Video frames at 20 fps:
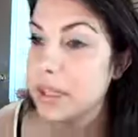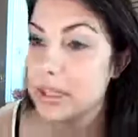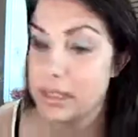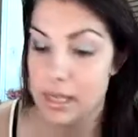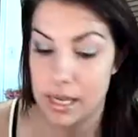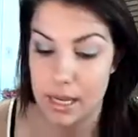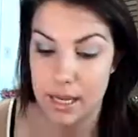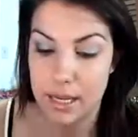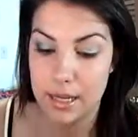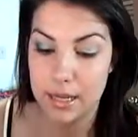going
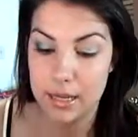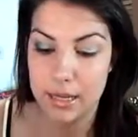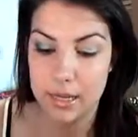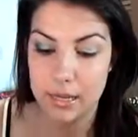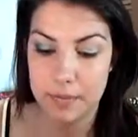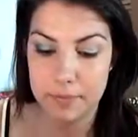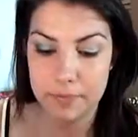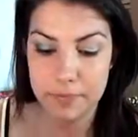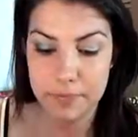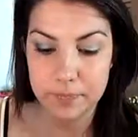to take
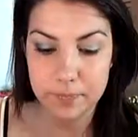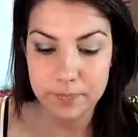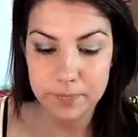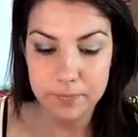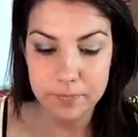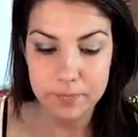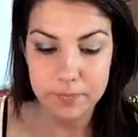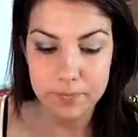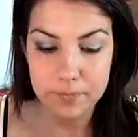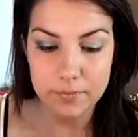
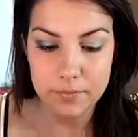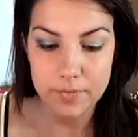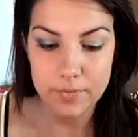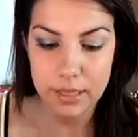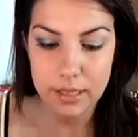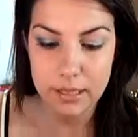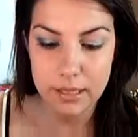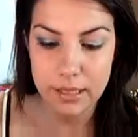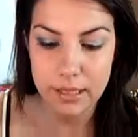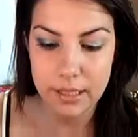
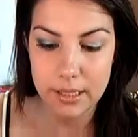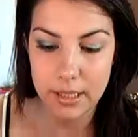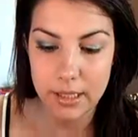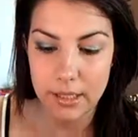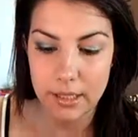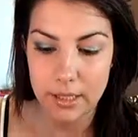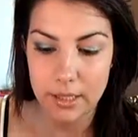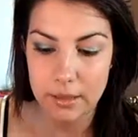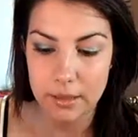the